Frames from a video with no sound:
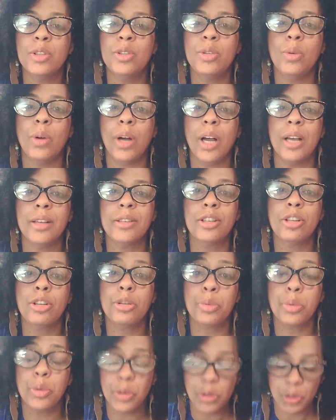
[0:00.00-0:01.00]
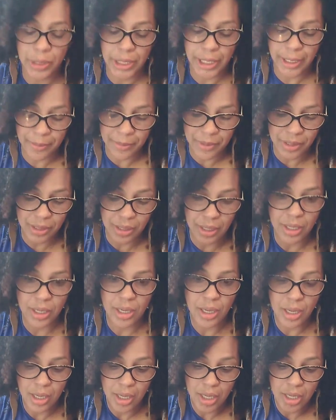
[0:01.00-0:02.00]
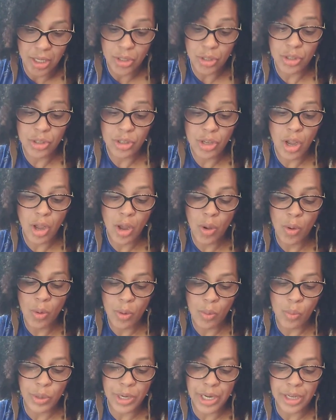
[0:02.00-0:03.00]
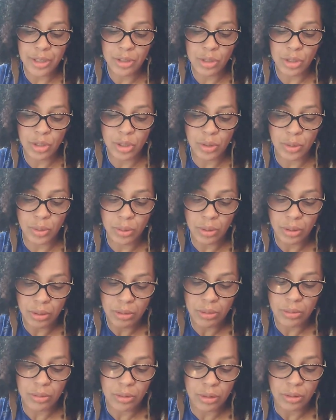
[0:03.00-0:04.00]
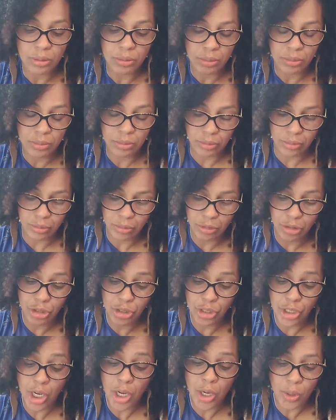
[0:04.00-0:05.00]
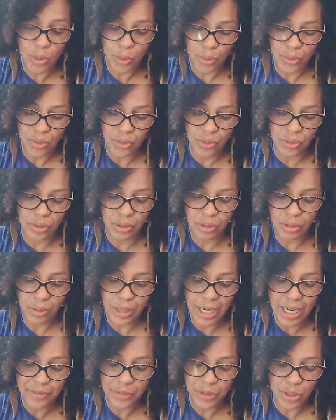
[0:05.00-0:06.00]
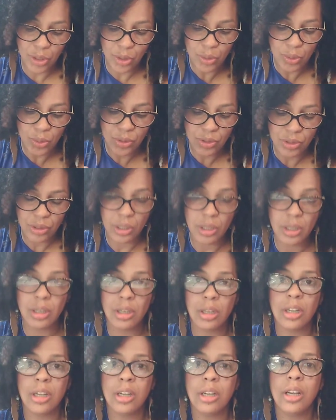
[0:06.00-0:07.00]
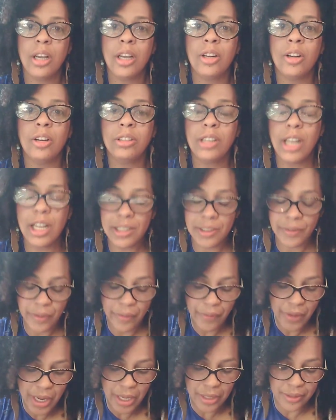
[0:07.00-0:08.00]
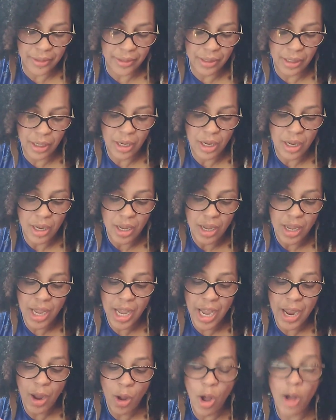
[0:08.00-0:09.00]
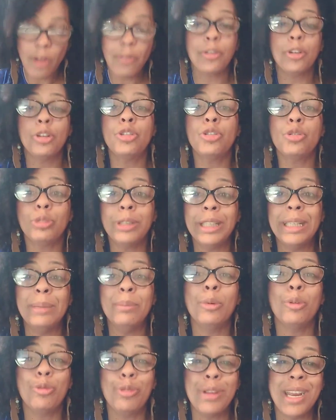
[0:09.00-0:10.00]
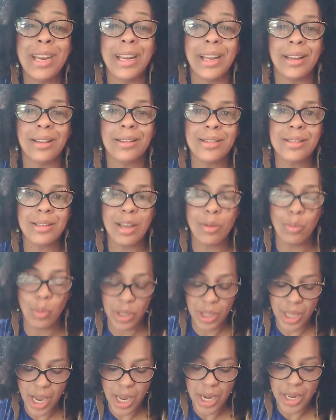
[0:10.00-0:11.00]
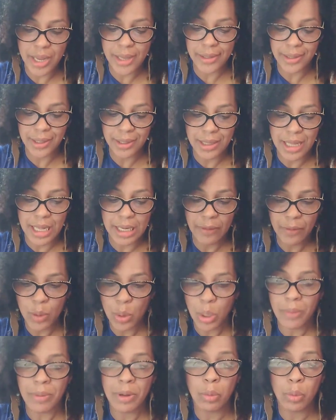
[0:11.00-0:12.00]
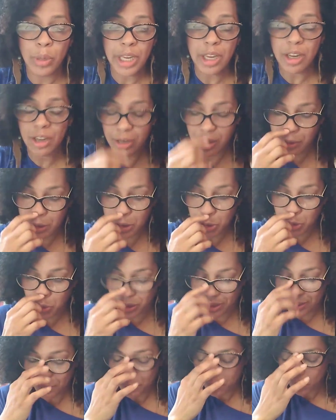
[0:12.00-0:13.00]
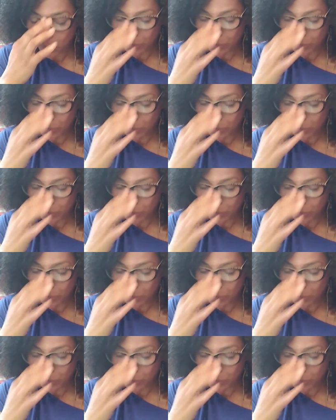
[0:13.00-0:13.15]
to us through dreams. So when I do shows, craft shows, and all kinds of events, I offer dream readings. And what that is that if you have a reoccurring dream